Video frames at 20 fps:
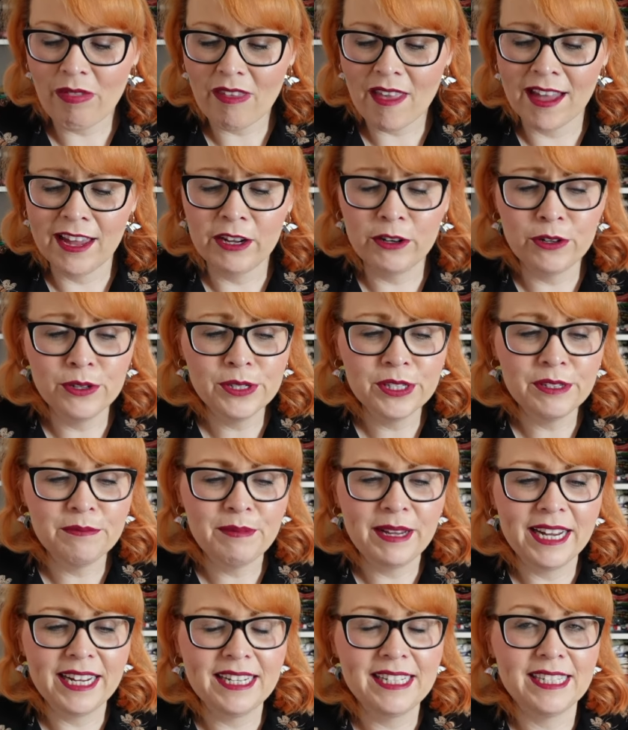I also
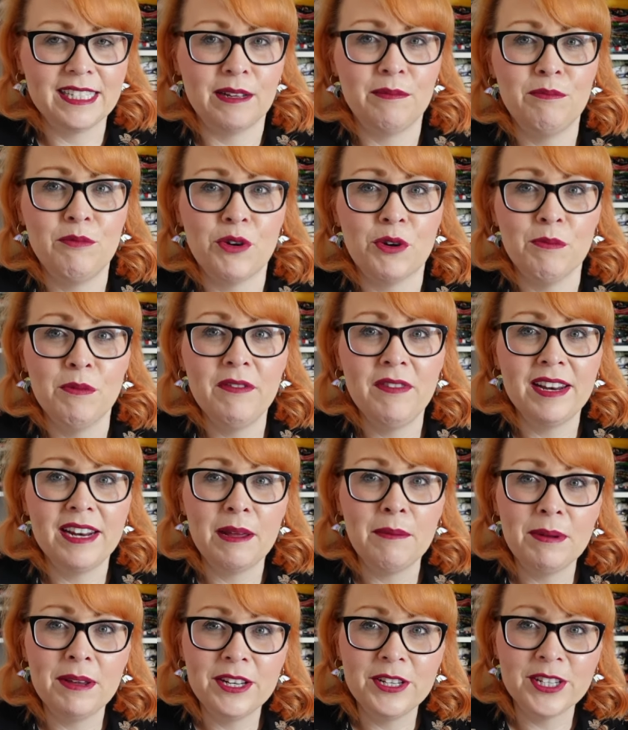made some more movie
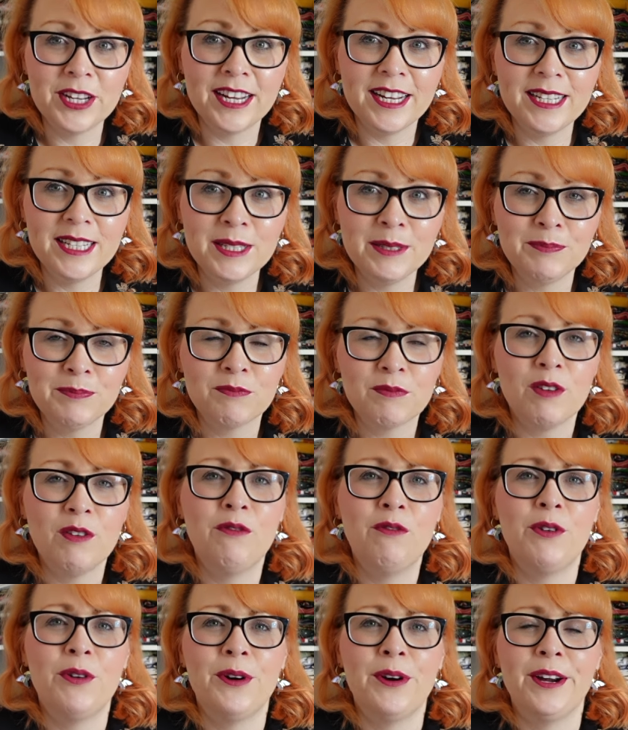night PJs
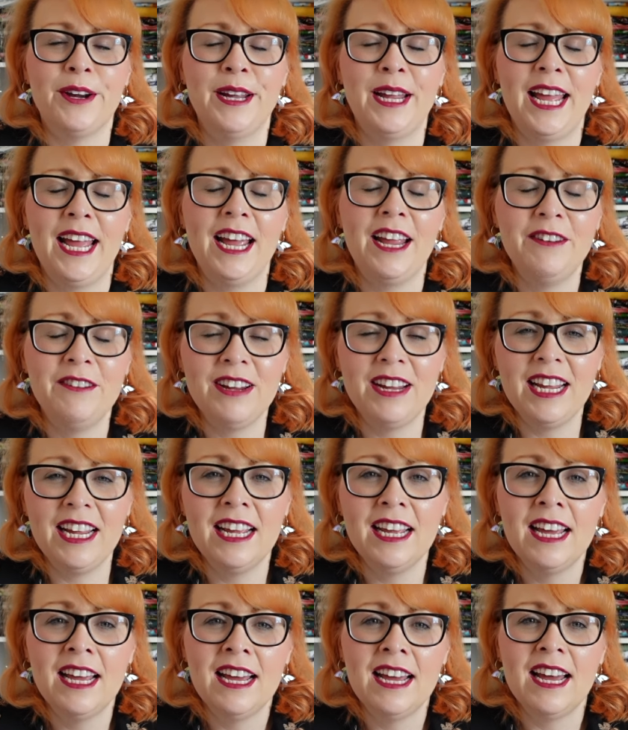for Henry,